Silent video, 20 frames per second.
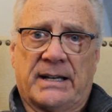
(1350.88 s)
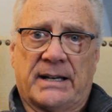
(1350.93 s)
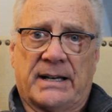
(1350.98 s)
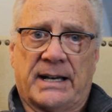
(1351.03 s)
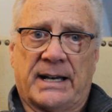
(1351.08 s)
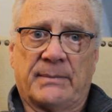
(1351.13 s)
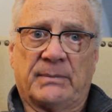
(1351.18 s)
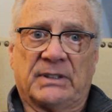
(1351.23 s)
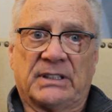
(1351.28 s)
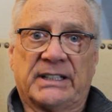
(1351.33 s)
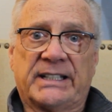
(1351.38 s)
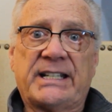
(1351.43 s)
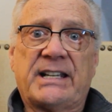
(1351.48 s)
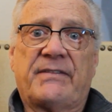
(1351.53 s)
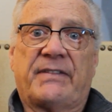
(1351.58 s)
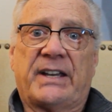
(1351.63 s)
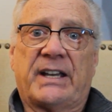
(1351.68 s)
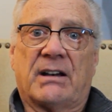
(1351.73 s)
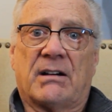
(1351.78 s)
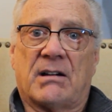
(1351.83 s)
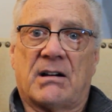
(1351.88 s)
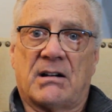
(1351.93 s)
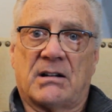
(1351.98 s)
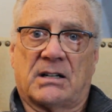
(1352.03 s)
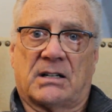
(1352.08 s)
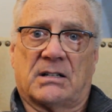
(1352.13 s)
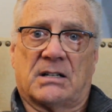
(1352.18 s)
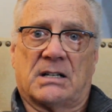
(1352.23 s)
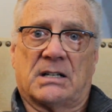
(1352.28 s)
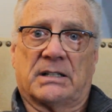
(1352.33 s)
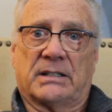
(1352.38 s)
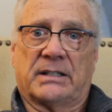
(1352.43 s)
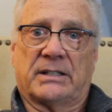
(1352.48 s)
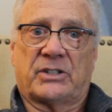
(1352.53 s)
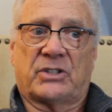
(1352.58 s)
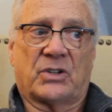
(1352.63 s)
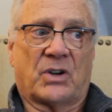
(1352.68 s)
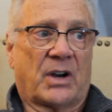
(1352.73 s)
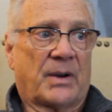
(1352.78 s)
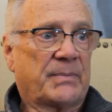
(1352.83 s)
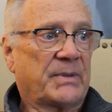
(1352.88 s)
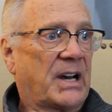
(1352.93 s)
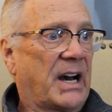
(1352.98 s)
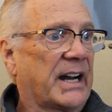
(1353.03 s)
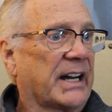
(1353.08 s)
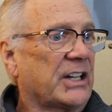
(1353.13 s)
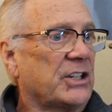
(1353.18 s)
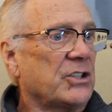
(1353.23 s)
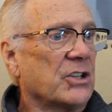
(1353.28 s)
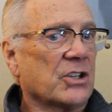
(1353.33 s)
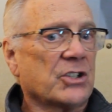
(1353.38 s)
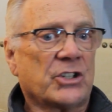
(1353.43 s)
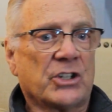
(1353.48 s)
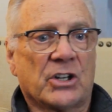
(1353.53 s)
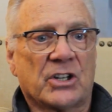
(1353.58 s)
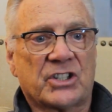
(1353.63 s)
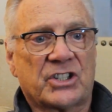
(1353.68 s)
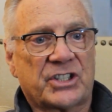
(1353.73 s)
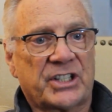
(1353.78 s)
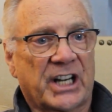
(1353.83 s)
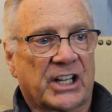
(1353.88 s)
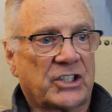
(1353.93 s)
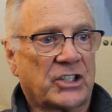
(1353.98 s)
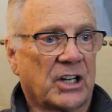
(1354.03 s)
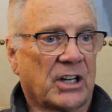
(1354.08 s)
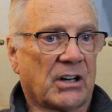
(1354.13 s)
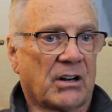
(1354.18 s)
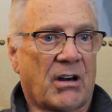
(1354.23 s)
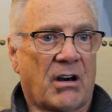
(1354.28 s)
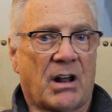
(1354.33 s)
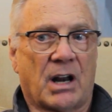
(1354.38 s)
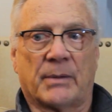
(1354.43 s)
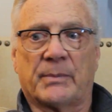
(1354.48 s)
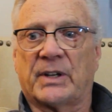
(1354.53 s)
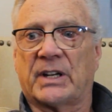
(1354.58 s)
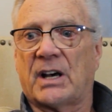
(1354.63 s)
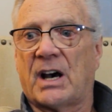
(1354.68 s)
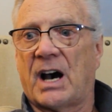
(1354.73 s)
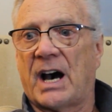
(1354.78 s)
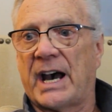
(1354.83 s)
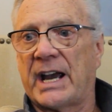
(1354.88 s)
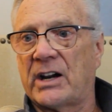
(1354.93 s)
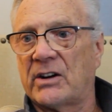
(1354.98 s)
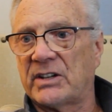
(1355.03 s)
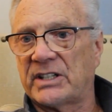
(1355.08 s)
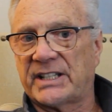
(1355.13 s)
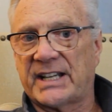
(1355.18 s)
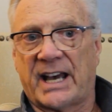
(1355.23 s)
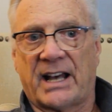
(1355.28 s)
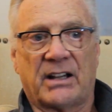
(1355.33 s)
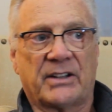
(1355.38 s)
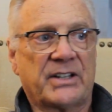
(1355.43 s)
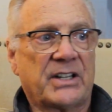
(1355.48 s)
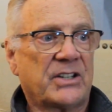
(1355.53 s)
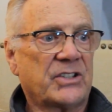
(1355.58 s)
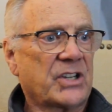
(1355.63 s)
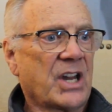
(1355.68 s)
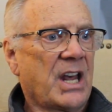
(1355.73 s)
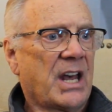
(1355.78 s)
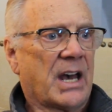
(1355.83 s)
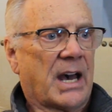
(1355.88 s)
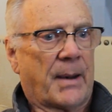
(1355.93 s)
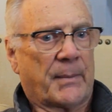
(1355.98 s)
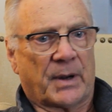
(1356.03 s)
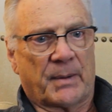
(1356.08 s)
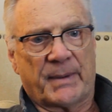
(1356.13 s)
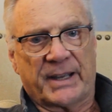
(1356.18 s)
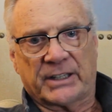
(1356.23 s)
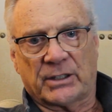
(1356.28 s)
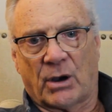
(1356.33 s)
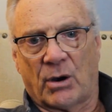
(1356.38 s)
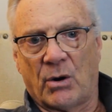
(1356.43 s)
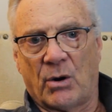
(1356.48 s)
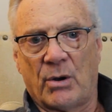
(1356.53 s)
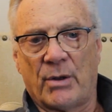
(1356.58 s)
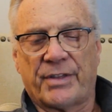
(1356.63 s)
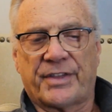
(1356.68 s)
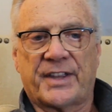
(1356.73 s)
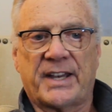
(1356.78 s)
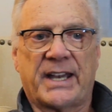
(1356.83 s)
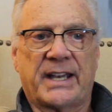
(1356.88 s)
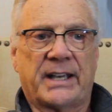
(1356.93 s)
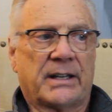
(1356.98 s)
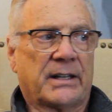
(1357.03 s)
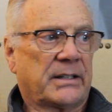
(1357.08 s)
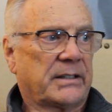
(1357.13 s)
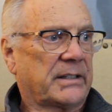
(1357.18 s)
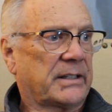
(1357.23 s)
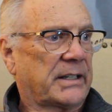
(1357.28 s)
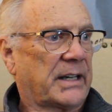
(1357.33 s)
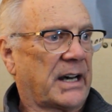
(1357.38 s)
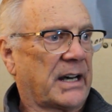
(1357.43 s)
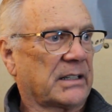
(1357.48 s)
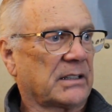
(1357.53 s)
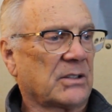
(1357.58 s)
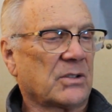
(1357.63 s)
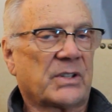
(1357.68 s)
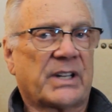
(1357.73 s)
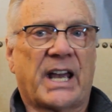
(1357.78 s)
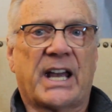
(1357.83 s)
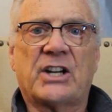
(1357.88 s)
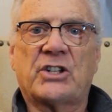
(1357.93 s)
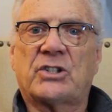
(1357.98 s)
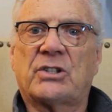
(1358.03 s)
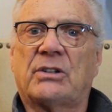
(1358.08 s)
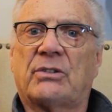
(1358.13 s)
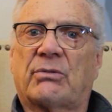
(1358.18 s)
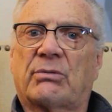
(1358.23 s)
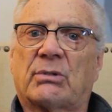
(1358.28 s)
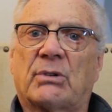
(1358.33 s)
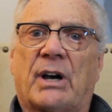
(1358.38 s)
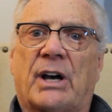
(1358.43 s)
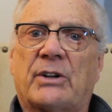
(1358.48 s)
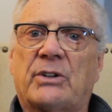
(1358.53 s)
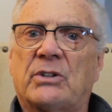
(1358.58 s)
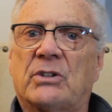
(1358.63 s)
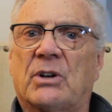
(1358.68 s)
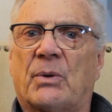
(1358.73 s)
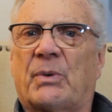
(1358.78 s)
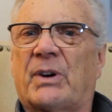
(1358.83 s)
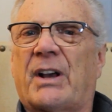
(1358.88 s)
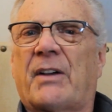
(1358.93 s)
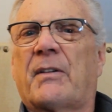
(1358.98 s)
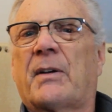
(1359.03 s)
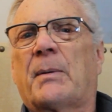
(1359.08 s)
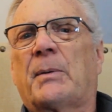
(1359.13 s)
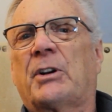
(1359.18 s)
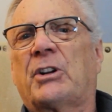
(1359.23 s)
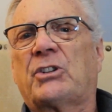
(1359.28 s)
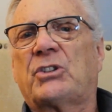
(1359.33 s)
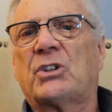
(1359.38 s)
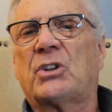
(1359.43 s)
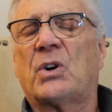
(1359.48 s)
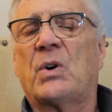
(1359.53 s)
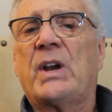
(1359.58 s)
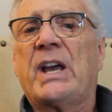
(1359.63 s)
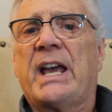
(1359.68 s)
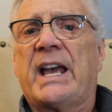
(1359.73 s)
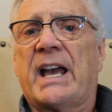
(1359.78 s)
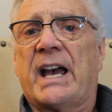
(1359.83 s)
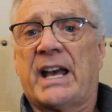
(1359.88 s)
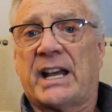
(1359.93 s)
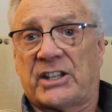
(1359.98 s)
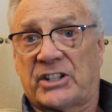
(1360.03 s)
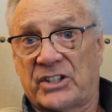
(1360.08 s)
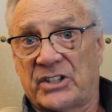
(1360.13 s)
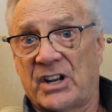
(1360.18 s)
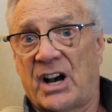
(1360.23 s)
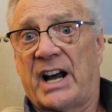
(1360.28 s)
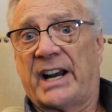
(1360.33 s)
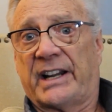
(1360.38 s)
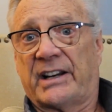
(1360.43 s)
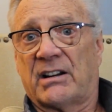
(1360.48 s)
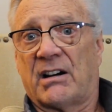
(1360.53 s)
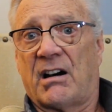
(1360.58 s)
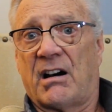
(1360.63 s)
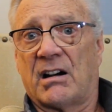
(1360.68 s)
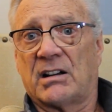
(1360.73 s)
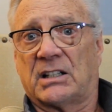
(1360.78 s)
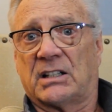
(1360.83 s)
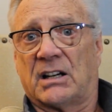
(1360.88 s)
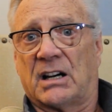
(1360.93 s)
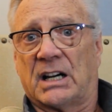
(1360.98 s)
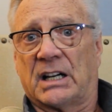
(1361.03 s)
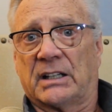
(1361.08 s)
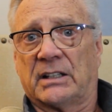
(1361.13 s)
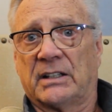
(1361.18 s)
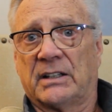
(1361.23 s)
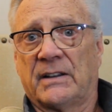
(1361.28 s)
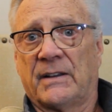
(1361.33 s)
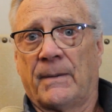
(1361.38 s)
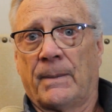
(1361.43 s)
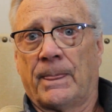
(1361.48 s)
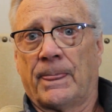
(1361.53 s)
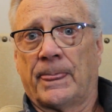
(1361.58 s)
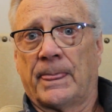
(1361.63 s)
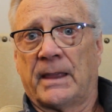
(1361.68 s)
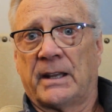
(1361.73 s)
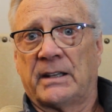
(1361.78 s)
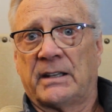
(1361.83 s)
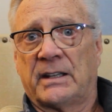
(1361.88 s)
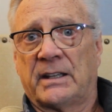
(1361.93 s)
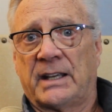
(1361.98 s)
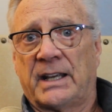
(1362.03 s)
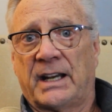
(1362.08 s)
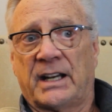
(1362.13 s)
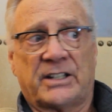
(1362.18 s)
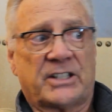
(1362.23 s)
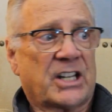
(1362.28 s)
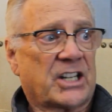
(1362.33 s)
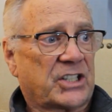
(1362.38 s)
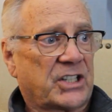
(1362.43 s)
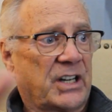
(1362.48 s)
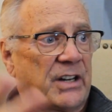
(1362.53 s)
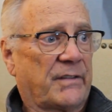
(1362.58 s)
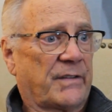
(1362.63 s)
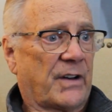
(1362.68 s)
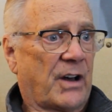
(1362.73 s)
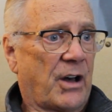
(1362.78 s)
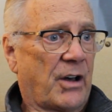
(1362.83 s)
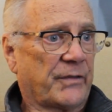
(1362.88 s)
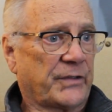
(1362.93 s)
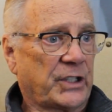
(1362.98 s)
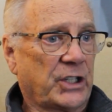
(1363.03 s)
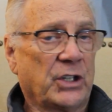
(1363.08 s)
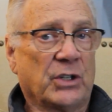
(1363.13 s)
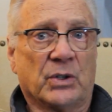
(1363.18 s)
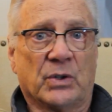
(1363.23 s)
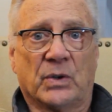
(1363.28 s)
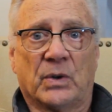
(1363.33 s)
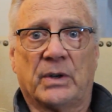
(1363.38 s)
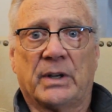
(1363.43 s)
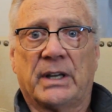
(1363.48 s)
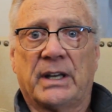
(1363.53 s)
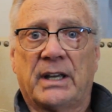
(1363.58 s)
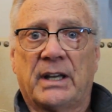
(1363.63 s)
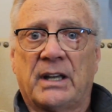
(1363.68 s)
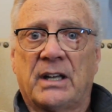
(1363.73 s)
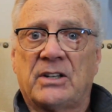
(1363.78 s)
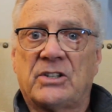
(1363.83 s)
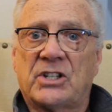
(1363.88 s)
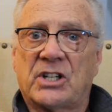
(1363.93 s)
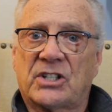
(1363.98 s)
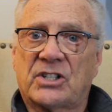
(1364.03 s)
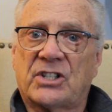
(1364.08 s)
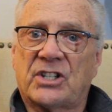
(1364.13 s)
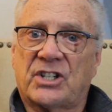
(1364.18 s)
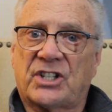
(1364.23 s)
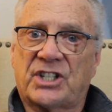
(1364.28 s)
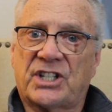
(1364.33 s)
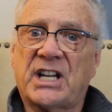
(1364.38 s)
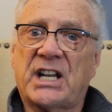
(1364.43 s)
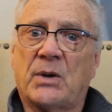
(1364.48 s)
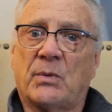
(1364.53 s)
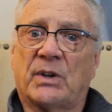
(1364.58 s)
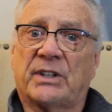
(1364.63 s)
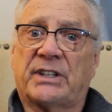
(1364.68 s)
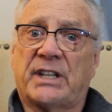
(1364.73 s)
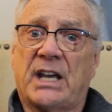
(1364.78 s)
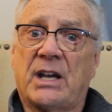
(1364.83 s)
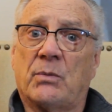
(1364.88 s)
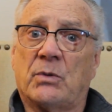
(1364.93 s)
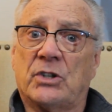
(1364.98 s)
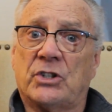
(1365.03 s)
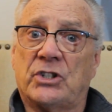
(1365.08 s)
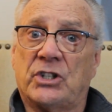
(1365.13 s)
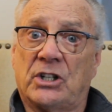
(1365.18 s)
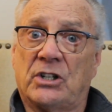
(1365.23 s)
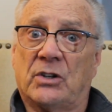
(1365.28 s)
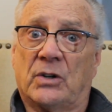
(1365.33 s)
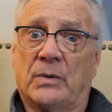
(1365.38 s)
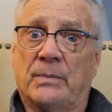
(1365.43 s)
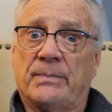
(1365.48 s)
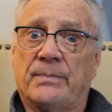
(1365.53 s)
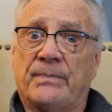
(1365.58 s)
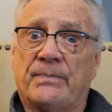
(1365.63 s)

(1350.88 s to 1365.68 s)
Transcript: I'm leaving Hong Kong. So I'm not in your jurisdiction at all. I'm going to hire Italians. I'm going to make the whole thing on location throughout Europe. Whatever I want to do, it's not in Hong Kong. And it doesn't involve you, just to see what they would do